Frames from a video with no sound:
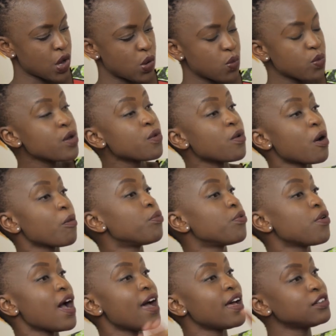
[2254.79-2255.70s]
we were
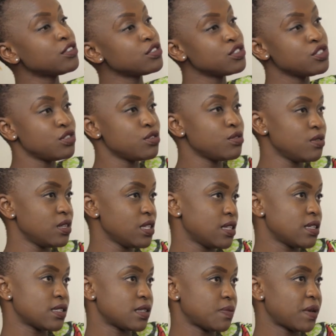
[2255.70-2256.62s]
brand new in
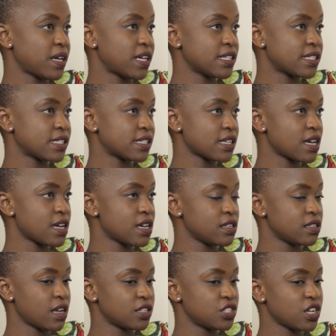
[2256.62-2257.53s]
this space and